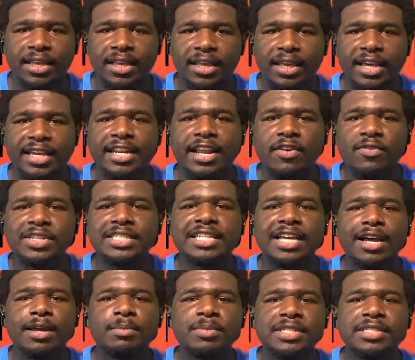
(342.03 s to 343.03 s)
And every
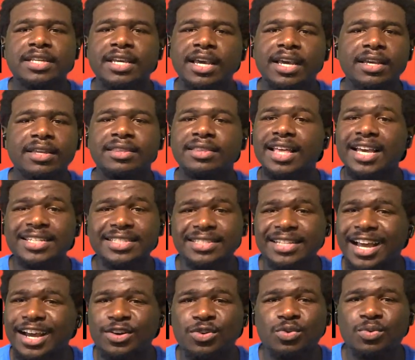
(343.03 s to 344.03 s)
time we say, that's
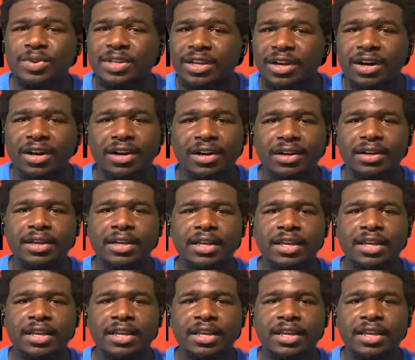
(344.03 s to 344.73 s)
not who we are,